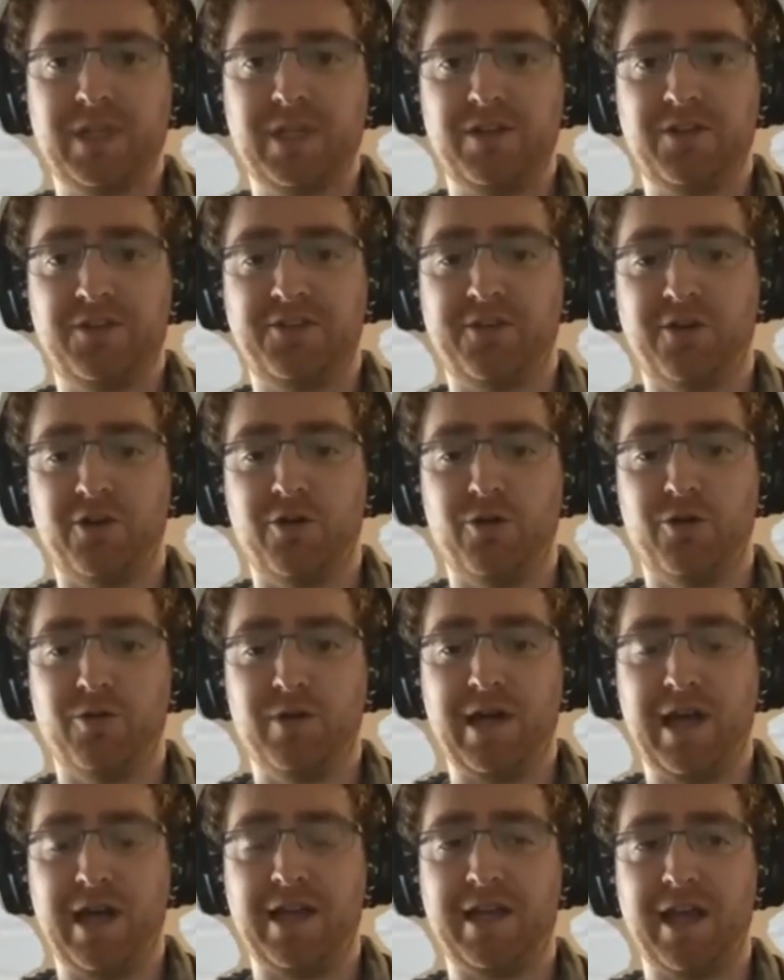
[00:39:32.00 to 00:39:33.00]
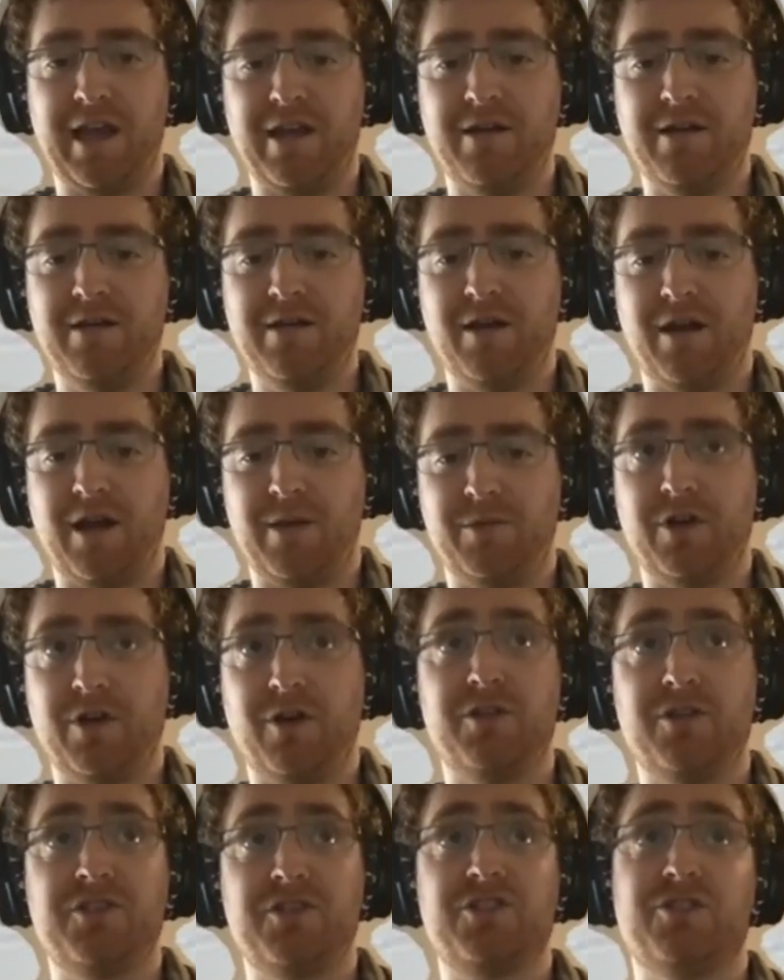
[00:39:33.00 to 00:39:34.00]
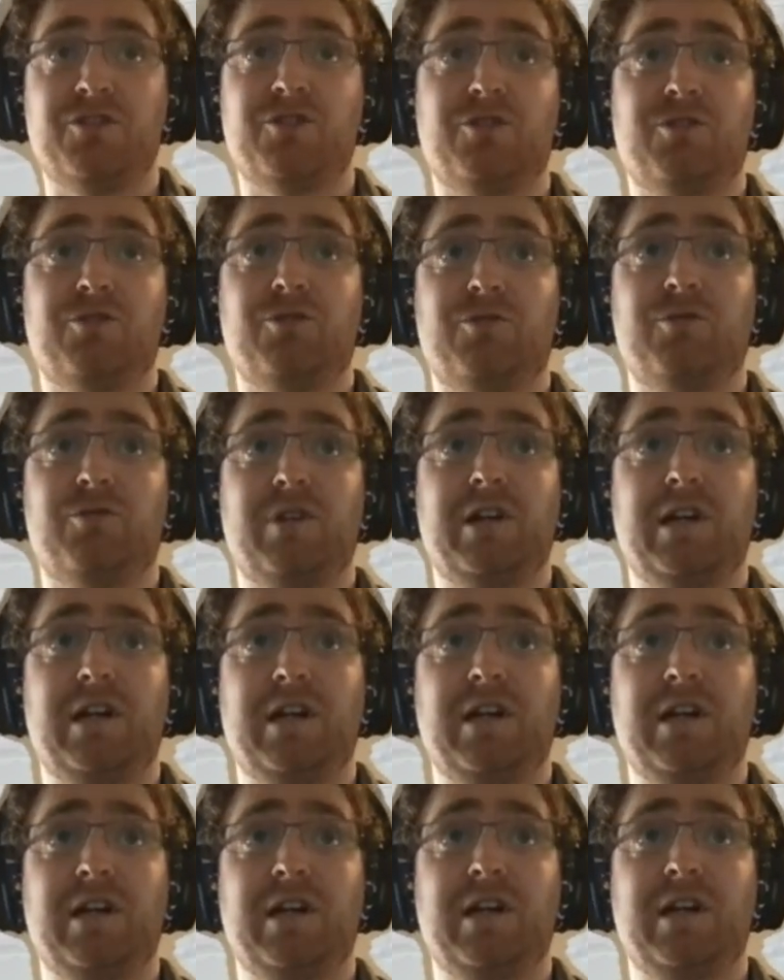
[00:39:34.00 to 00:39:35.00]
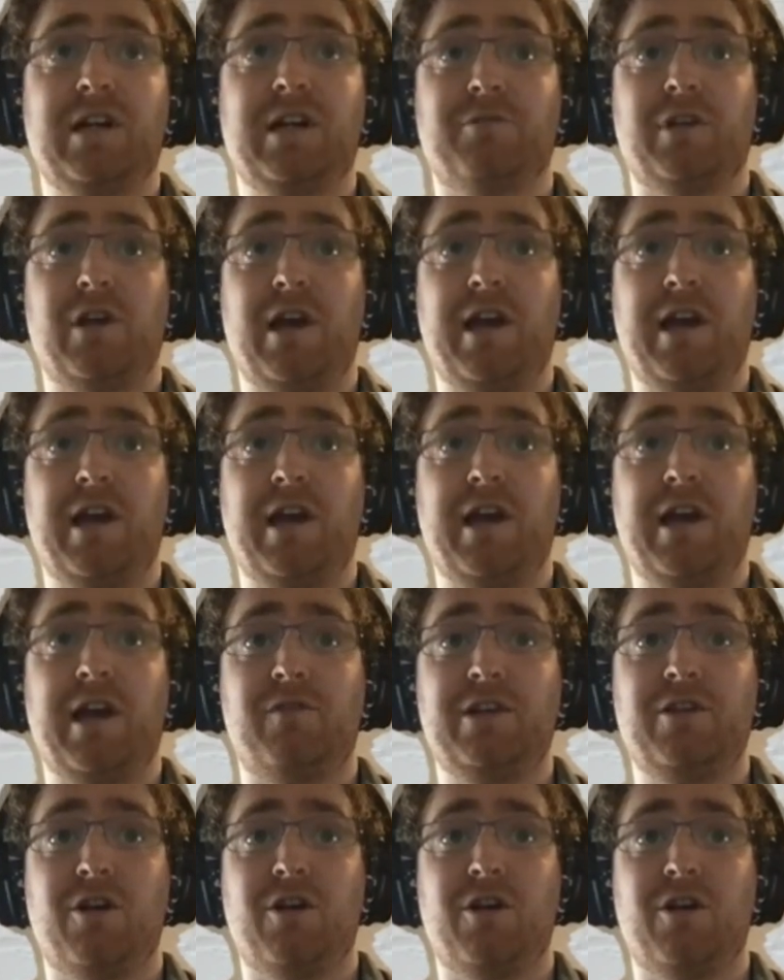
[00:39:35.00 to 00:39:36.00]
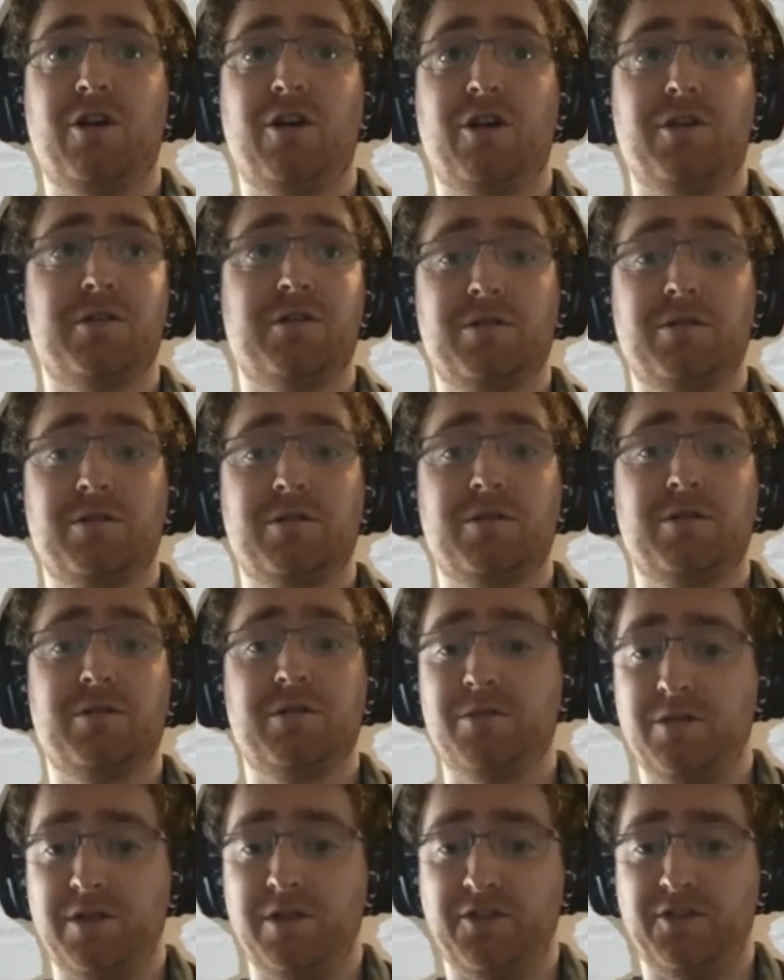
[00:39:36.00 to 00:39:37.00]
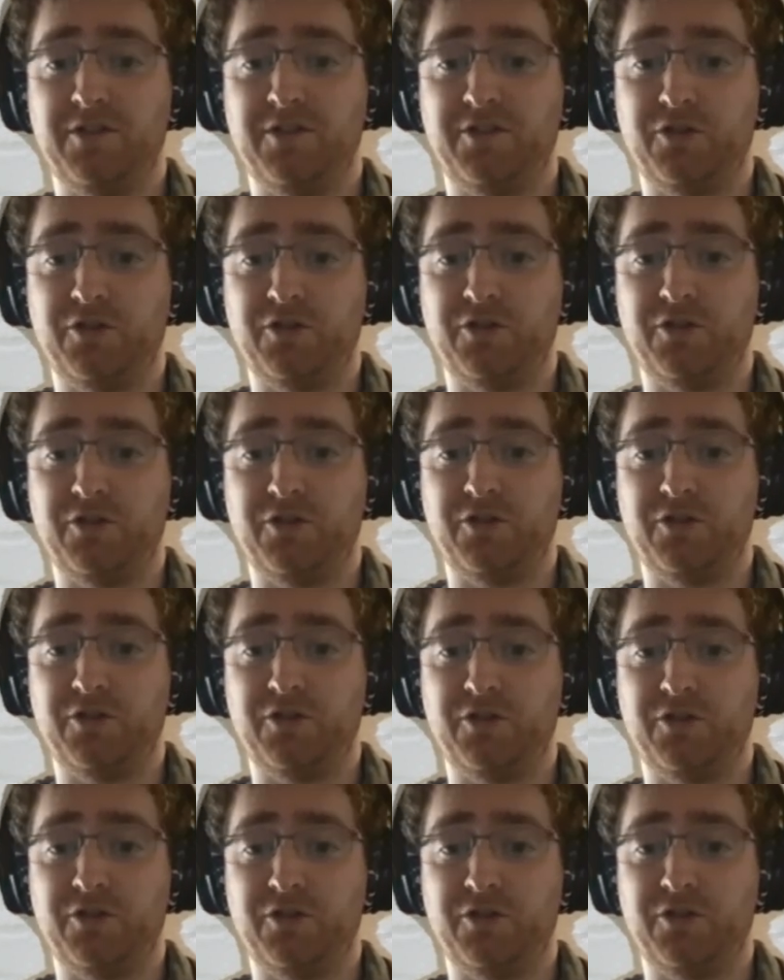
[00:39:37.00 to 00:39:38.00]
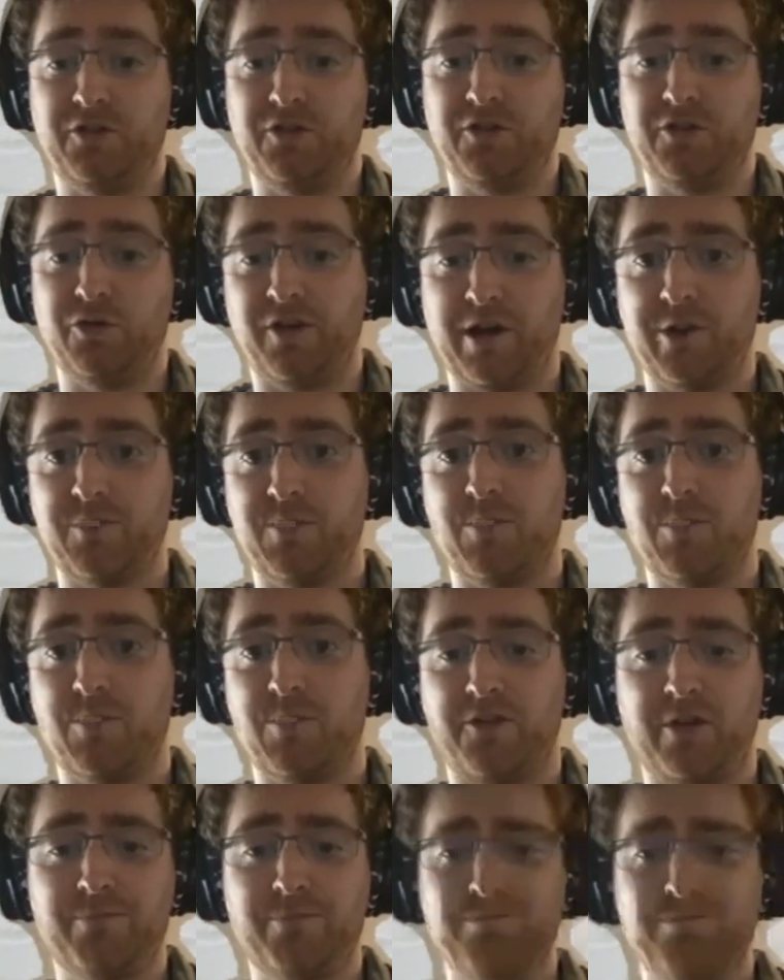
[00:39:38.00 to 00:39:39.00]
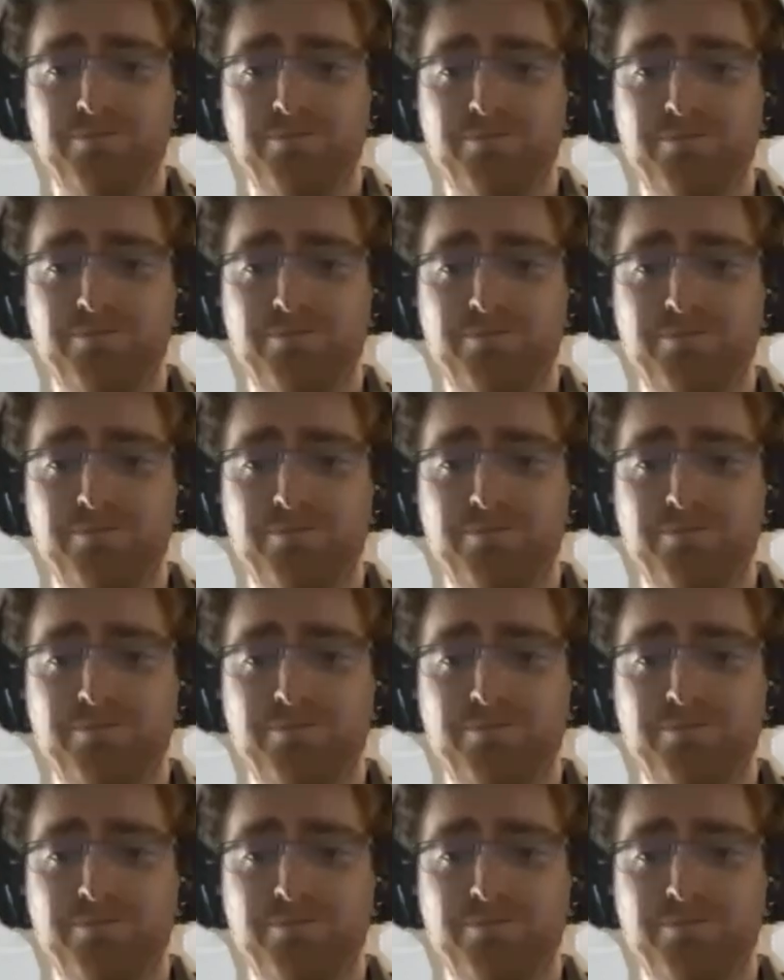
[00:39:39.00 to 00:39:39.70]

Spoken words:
So again, I'm going to rely heavily on this cool new software where I can jump to my web